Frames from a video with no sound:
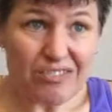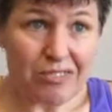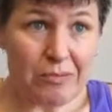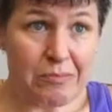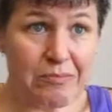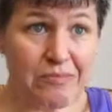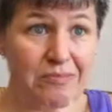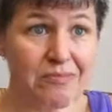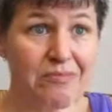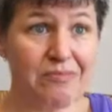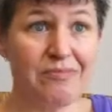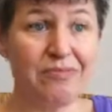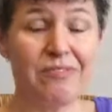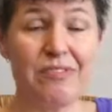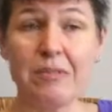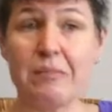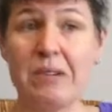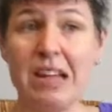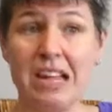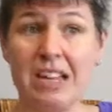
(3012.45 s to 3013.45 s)

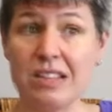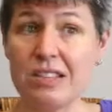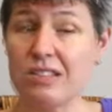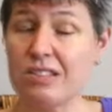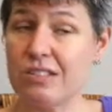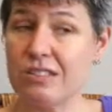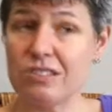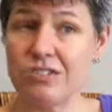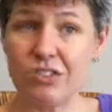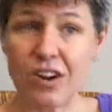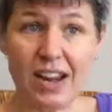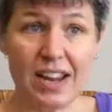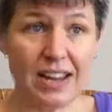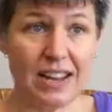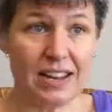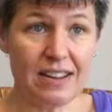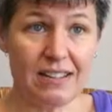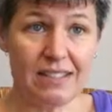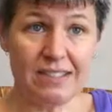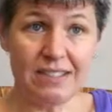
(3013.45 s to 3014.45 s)
from eggs
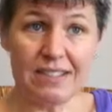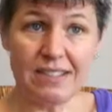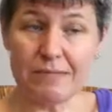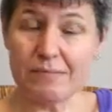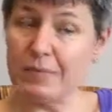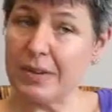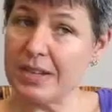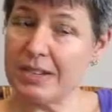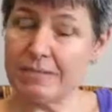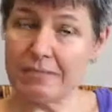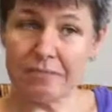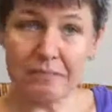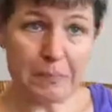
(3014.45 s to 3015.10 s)
drying out, but